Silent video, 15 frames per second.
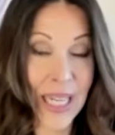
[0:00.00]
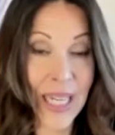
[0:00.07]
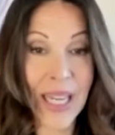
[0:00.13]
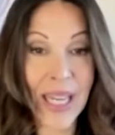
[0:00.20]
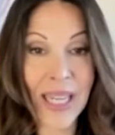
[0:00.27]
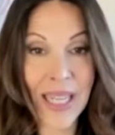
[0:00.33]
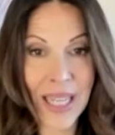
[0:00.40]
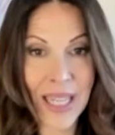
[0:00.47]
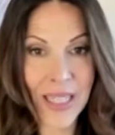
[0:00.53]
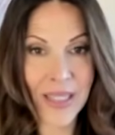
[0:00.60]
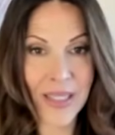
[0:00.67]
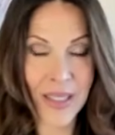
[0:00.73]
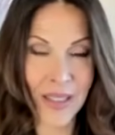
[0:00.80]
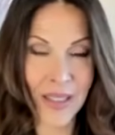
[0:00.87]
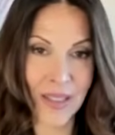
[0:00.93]
Not
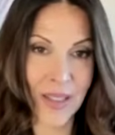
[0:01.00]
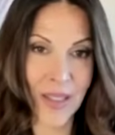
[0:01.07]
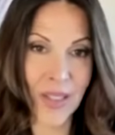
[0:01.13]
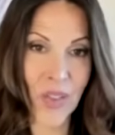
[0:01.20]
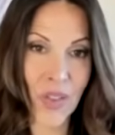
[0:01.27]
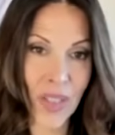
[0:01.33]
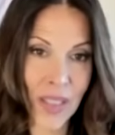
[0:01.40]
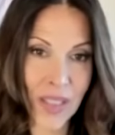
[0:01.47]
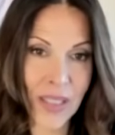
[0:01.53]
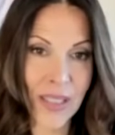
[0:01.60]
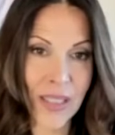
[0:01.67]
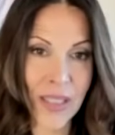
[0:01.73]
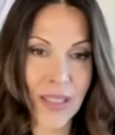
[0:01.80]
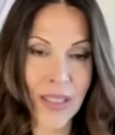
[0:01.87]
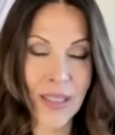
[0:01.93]
hate, not
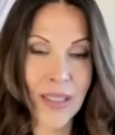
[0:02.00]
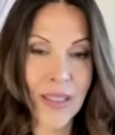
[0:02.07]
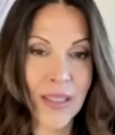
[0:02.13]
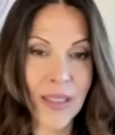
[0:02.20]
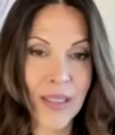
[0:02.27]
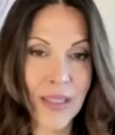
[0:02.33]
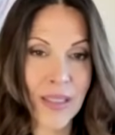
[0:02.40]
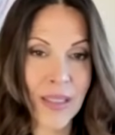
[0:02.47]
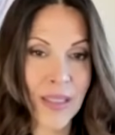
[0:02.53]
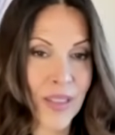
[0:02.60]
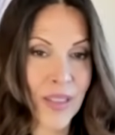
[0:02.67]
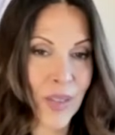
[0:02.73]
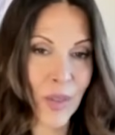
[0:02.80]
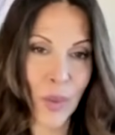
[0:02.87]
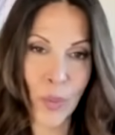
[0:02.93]
jealousy,
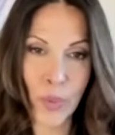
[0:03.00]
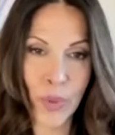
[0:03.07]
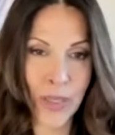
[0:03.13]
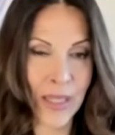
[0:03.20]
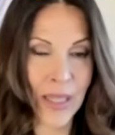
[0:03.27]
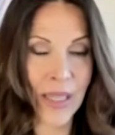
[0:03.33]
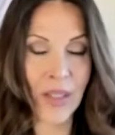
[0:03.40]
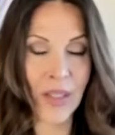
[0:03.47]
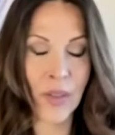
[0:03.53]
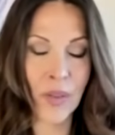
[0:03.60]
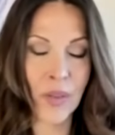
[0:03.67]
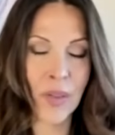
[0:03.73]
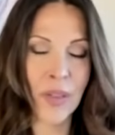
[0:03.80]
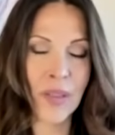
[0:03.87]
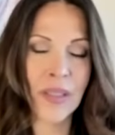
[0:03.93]
and don't bring anger
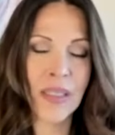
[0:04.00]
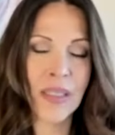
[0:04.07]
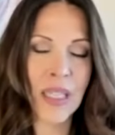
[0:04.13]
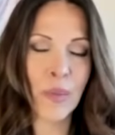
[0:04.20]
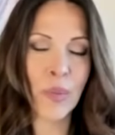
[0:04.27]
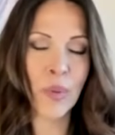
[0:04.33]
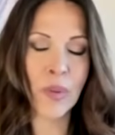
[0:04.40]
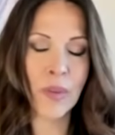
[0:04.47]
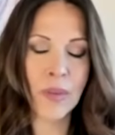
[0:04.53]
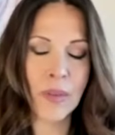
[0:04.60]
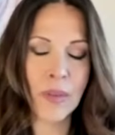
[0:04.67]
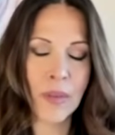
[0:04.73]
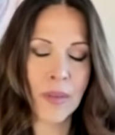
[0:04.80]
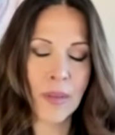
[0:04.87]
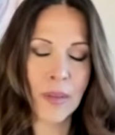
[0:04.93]
to the table
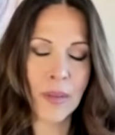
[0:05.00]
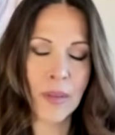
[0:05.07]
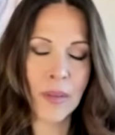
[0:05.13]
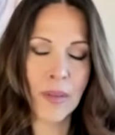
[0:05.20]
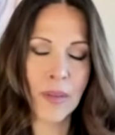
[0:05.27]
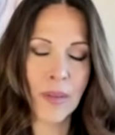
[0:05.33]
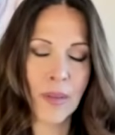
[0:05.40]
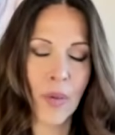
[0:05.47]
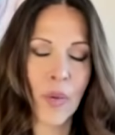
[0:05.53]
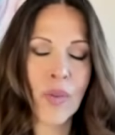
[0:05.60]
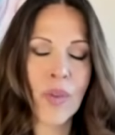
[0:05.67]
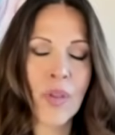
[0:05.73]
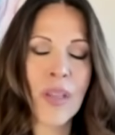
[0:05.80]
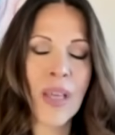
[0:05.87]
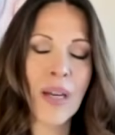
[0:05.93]
or
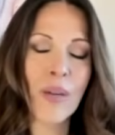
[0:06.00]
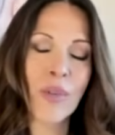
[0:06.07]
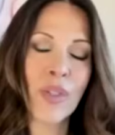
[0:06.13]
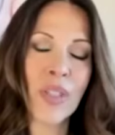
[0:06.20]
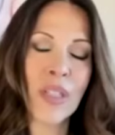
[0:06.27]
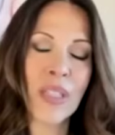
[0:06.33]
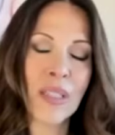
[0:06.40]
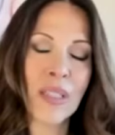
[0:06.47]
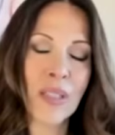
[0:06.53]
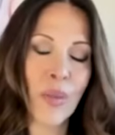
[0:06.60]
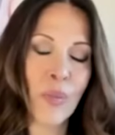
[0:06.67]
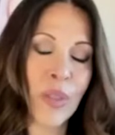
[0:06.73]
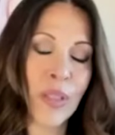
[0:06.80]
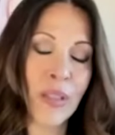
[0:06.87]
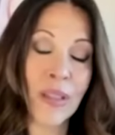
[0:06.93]
to that which needs to
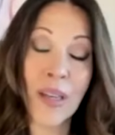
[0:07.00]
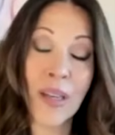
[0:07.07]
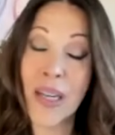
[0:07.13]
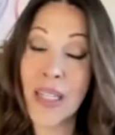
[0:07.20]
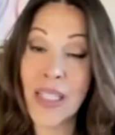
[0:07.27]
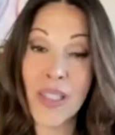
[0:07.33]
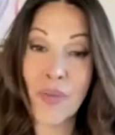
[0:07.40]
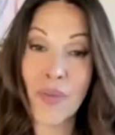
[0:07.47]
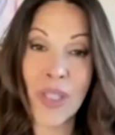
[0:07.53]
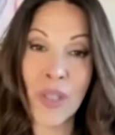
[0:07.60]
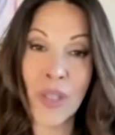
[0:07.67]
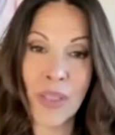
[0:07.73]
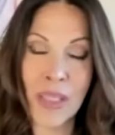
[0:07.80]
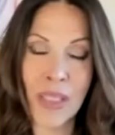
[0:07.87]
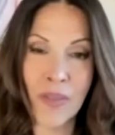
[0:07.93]
be in the highest
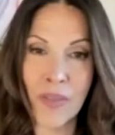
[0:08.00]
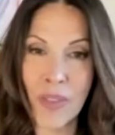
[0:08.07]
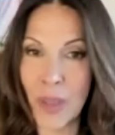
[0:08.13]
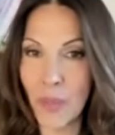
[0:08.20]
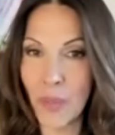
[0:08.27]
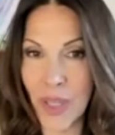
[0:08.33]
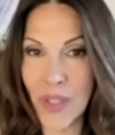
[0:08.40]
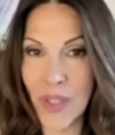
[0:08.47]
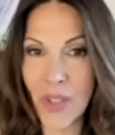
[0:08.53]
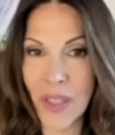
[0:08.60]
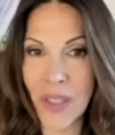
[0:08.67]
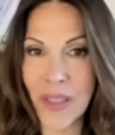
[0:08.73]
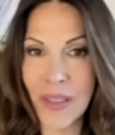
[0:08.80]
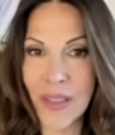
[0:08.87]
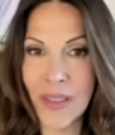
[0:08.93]
frequency and
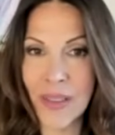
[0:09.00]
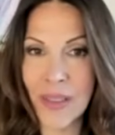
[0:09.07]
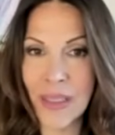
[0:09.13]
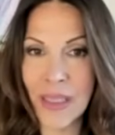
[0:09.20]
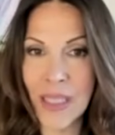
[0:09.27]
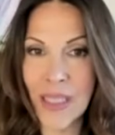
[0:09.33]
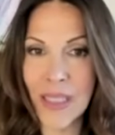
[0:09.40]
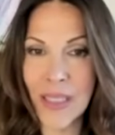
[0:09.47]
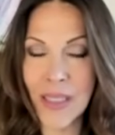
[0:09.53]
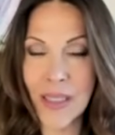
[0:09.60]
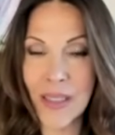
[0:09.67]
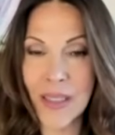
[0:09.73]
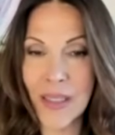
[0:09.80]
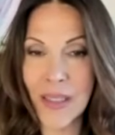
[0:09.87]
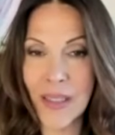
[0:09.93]
vibration.
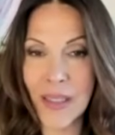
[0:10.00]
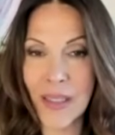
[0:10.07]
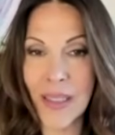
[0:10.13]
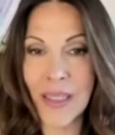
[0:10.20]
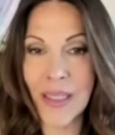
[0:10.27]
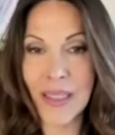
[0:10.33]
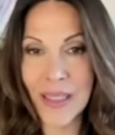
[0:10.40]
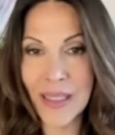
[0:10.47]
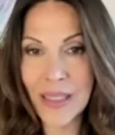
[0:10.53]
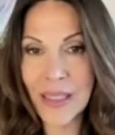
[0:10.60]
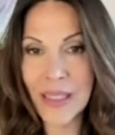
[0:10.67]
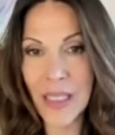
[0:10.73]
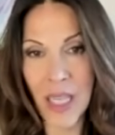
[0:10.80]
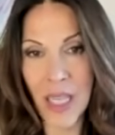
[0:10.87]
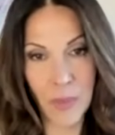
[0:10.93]
At
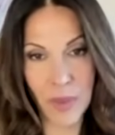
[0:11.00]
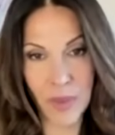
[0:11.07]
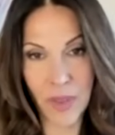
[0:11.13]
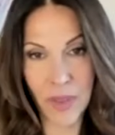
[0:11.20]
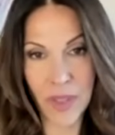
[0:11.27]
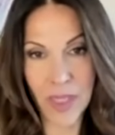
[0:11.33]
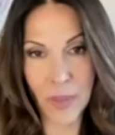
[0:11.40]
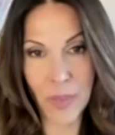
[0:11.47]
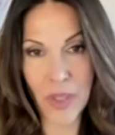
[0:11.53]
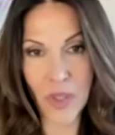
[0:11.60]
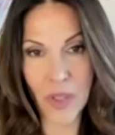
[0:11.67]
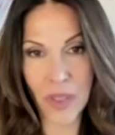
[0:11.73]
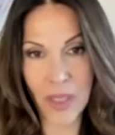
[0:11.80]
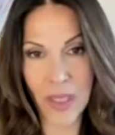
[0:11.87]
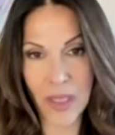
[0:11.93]
this time of year
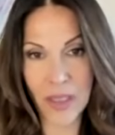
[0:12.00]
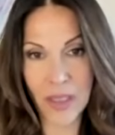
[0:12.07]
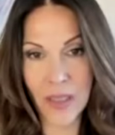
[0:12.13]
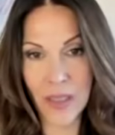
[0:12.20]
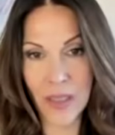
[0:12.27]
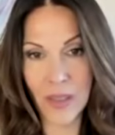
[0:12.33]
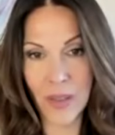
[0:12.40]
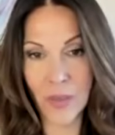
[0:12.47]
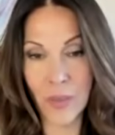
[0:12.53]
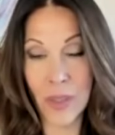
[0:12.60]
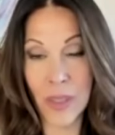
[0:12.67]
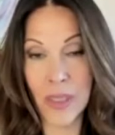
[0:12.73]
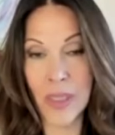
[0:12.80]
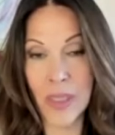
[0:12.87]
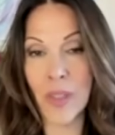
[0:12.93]
especially, when
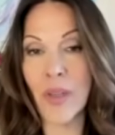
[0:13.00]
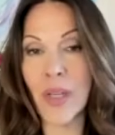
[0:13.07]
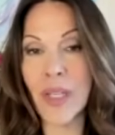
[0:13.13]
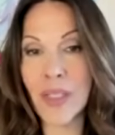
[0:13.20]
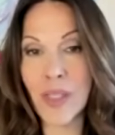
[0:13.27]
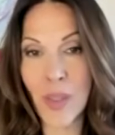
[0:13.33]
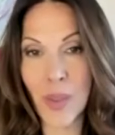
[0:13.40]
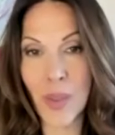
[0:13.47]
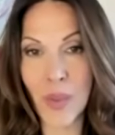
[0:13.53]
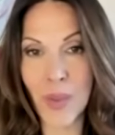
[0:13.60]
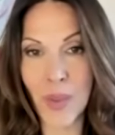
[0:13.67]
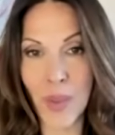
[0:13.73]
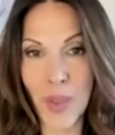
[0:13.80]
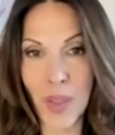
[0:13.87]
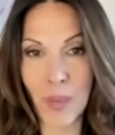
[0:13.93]
these Christ
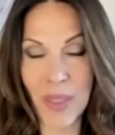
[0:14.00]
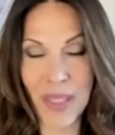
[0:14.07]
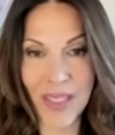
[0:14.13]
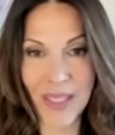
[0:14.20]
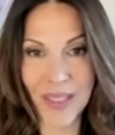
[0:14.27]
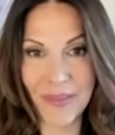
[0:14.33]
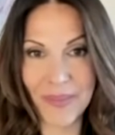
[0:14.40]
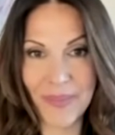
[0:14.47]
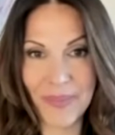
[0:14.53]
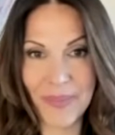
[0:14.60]
codes are coming in.